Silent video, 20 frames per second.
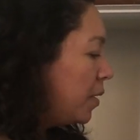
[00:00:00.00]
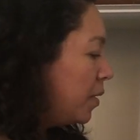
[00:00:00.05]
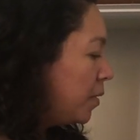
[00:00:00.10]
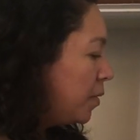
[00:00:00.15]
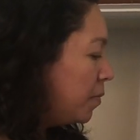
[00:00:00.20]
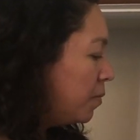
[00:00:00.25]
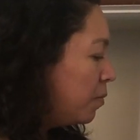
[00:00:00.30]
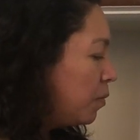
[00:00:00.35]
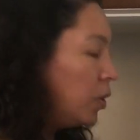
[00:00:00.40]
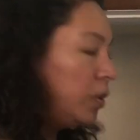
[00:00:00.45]

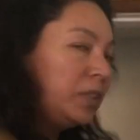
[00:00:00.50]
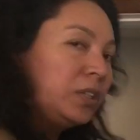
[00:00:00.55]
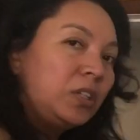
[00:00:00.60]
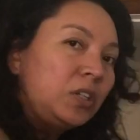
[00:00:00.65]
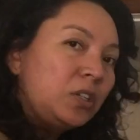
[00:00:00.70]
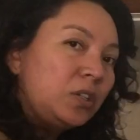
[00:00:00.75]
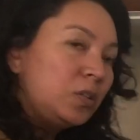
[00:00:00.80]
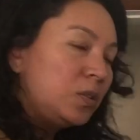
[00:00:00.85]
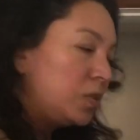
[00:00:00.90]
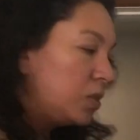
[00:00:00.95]

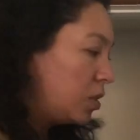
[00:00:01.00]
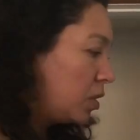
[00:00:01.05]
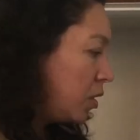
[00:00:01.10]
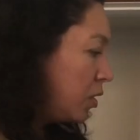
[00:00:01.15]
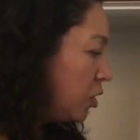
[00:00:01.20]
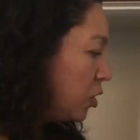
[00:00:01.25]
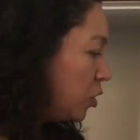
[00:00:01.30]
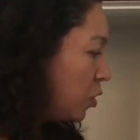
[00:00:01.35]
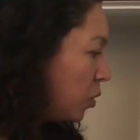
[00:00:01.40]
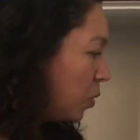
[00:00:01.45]
molecules are
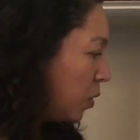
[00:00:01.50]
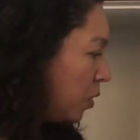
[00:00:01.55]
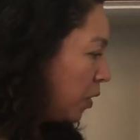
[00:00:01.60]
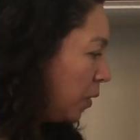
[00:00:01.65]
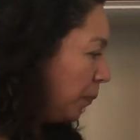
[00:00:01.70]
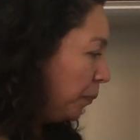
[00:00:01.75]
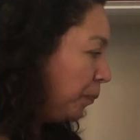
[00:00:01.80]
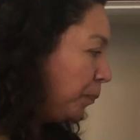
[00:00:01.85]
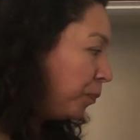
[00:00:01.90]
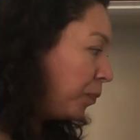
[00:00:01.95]
stored.
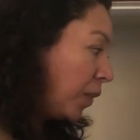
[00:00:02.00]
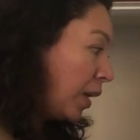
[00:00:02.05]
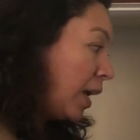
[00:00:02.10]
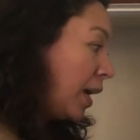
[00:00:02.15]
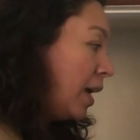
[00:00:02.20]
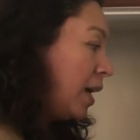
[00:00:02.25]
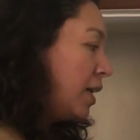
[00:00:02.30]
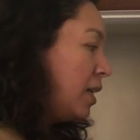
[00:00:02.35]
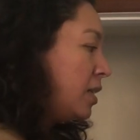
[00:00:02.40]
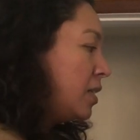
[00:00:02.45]

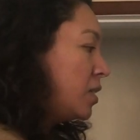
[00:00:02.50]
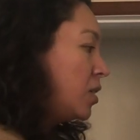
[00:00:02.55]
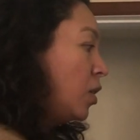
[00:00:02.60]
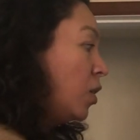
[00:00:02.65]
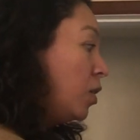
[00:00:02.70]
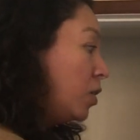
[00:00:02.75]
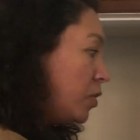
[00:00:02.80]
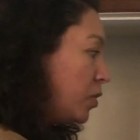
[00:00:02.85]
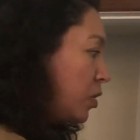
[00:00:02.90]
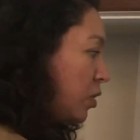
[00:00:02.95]
And
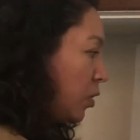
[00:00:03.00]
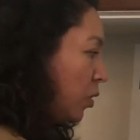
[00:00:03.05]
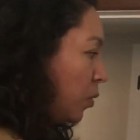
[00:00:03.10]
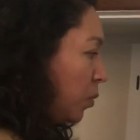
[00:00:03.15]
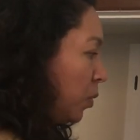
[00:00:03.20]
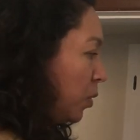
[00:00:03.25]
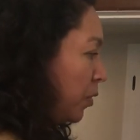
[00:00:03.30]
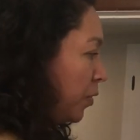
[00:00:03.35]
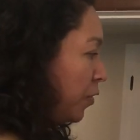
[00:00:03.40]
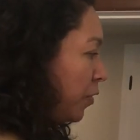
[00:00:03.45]
also
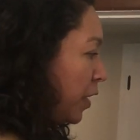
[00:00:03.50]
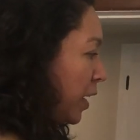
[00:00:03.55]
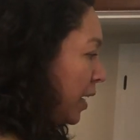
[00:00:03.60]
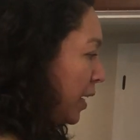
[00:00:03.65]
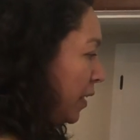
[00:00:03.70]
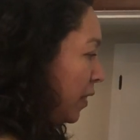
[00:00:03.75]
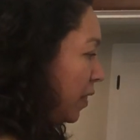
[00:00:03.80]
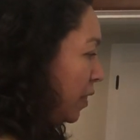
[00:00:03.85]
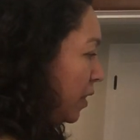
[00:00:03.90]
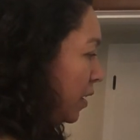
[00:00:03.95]
we'll
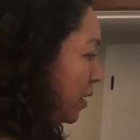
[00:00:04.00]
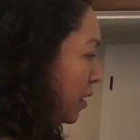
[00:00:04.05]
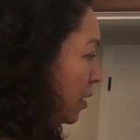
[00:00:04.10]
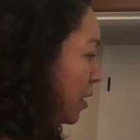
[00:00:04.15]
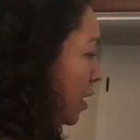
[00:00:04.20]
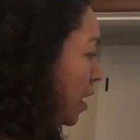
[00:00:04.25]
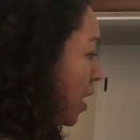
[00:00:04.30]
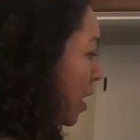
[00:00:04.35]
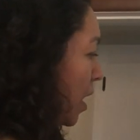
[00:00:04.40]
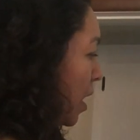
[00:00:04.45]
find the
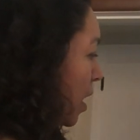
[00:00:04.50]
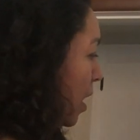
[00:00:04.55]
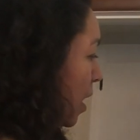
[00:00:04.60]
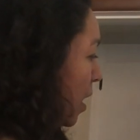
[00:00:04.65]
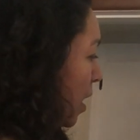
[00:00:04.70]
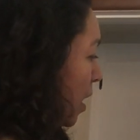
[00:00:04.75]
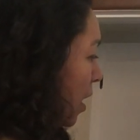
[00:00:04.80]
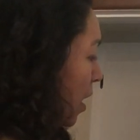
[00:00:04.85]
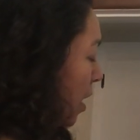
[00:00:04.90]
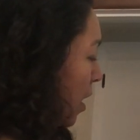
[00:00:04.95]

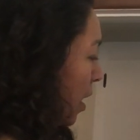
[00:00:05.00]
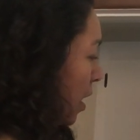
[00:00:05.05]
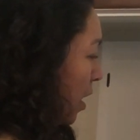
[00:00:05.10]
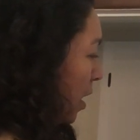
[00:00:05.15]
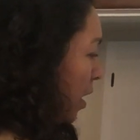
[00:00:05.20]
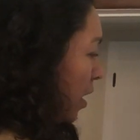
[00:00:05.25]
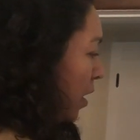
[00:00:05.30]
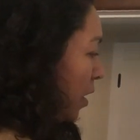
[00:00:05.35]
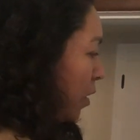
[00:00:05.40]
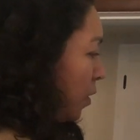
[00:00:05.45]

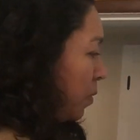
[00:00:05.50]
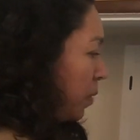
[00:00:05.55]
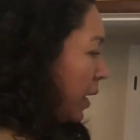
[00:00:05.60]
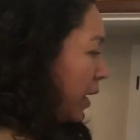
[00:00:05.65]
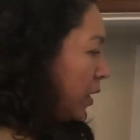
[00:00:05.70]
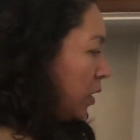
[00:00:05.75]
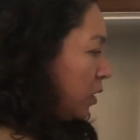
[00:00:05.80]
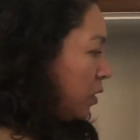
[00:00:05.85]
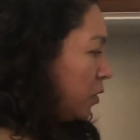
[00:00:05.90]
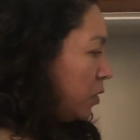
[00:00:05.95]

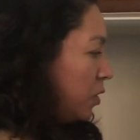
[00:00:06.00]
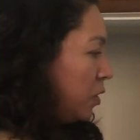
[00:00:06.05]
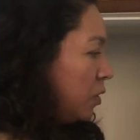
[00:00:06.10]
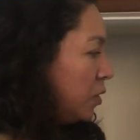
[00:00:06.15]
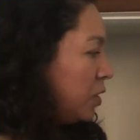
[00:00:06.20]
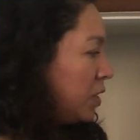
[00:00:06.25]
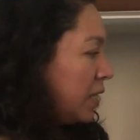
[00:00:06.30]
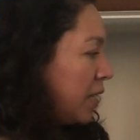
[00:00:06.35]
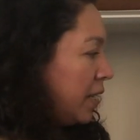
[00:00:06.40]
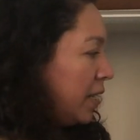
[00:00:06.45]

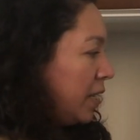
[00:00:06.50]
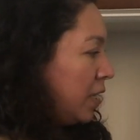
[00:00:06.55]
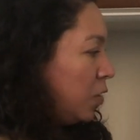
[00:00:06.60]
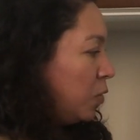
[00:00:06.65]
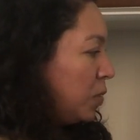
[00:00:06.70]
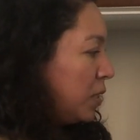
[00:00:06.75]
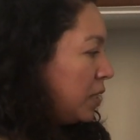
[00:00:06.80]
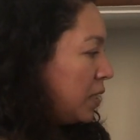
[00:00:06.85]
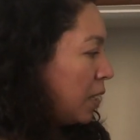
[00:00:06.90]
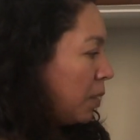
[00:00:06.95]
ryanodine
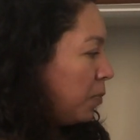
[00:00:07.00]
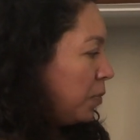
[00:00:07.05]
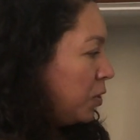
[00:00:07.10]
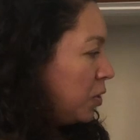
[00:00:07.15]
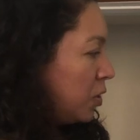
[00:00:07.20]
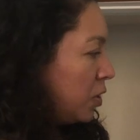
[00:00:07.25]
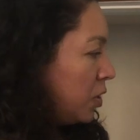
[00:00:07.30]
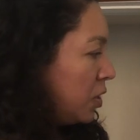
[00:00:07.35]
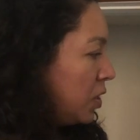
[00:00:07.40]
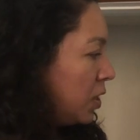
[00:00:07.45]

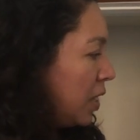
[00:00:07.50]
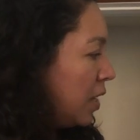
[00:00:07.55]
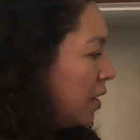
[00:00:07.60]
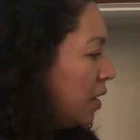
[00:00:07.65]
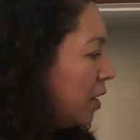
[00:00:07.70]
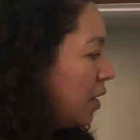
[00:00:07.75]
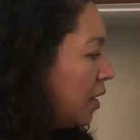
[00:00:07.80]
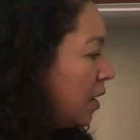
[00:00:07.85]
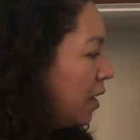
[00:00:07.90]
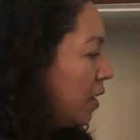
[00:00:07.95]
receptors
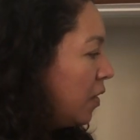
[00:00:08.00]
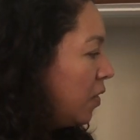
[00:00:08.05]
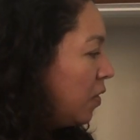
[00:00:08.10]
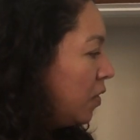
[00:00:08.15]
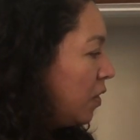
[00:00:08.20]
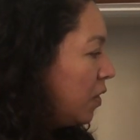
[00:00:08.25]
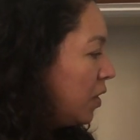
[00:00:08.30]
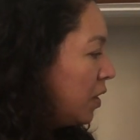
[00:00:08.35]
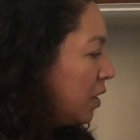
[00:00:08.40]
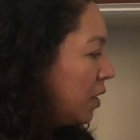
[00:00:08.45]

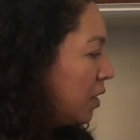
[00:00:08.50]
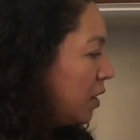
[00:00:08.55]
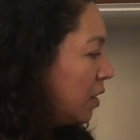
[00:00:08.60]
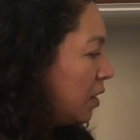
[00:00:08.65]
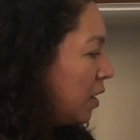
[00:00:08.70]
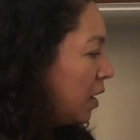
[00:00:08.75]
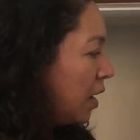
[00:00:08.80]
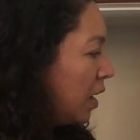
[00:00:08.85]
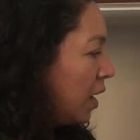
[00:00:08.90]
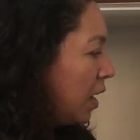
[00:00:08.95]
and the
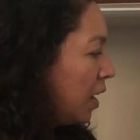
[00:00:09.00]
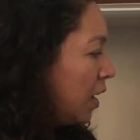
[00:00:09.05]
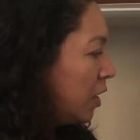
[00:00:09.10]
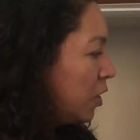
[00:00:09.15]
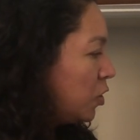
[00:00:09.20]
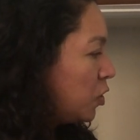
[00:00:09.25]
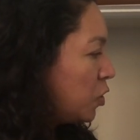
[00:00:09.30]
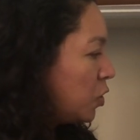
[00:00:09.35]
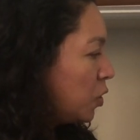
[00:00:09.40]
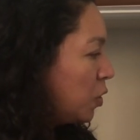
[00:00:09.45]

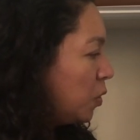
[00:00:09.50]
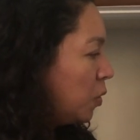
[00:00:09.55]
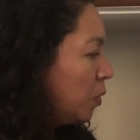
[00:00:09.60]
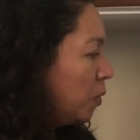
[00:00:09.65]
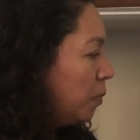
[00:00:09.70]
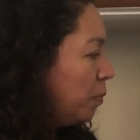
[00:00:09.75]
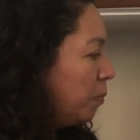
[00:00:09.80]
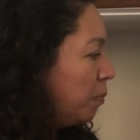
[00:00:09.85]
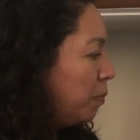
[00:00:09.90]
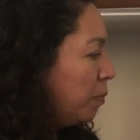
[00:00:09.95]

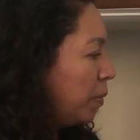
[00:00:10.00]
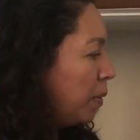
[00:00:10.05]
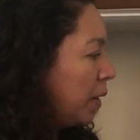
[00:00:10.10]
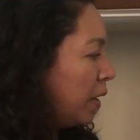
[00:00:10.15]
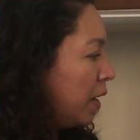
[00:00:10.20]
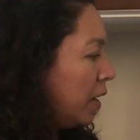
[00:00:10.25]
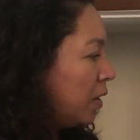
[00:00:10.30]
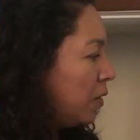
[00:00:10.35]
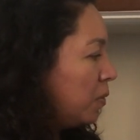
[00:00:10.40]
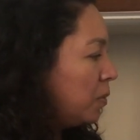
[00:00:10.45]

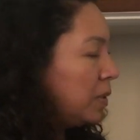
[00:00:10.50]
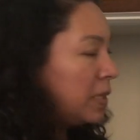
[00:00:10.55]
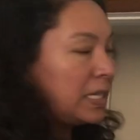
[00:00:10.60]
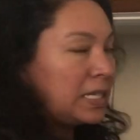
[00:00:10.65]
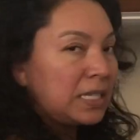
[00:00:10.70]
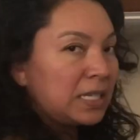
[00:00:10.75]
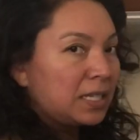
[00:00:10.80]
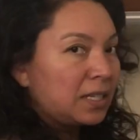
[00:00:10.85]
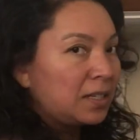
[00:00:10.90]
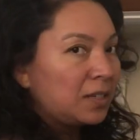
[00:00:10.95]

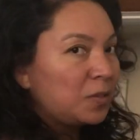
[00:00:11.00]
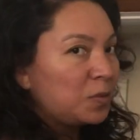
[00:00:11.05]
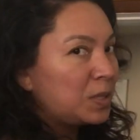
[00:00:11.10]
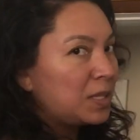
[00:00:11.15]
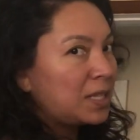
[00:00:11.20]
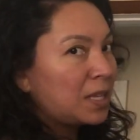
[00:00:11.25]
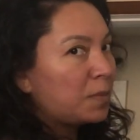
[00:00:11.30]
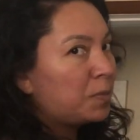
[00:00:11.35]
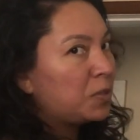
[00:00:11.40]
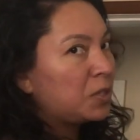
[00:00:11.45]
hydropyridine
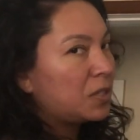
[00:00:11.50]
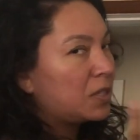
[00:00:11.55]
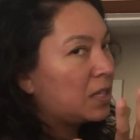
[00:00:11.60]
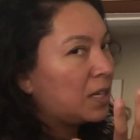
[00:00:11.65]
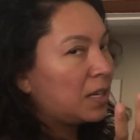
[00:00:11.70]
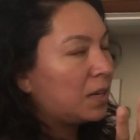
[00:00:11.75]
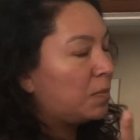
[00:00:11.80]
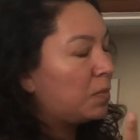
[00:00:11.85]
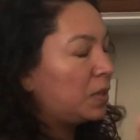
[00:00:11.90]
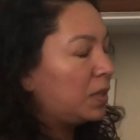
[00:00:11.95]
receptors, and
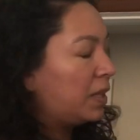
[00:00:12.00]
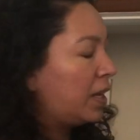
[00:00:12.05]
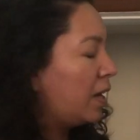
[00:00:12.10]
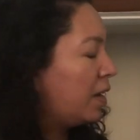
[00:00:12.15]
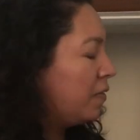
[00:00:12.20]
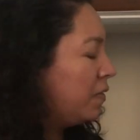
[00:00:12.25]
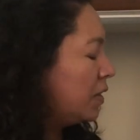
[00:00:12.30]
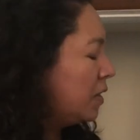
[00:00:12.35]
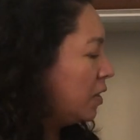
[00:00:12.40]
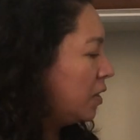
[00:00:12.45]
I'm really
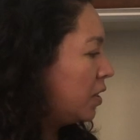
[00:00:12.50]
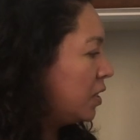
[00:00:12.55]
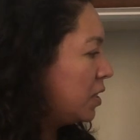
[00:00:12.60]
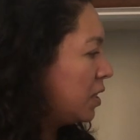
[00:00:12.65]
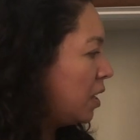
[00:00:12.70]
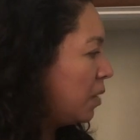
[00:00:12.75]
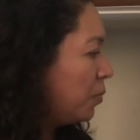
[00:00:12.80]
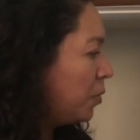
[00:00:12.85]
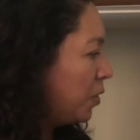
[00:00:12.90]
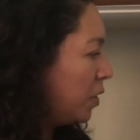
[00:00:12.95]
having a hard
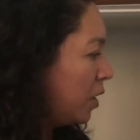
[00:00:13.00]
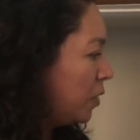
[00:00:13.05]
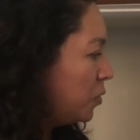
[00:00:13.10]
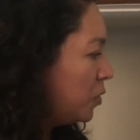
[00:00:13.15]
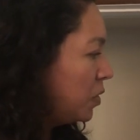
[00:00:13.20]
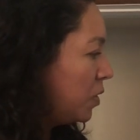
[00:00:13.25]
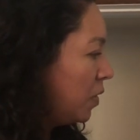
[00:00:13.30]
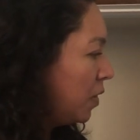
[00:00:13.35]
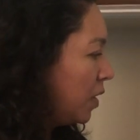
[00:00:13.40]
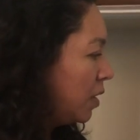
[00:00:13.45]
time
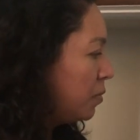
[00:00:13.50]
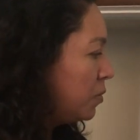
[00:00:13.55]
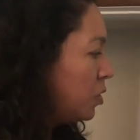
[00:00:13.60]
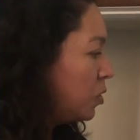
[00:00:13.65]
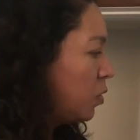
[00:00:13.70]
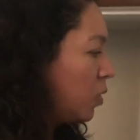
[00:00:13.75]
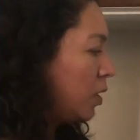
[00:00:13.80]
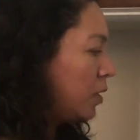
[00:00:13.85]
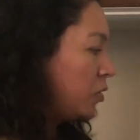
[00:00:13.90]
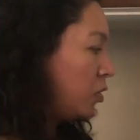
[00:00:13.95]
pronouncing them,
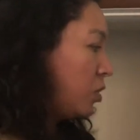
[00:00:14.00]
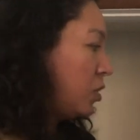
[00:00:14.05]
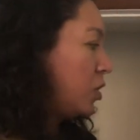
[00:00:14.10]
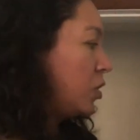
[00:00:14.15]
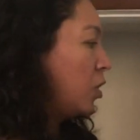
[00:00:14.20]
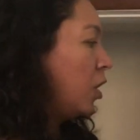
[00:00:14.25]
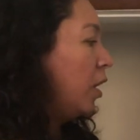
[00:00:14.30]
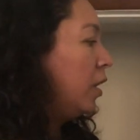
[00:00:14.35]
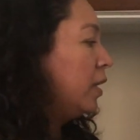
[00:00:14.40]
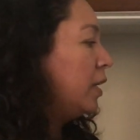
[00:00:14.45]
so I'll just
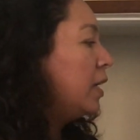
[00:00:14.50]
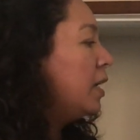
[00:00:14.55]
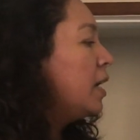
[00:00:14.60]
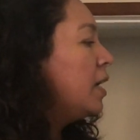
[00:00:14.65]
call it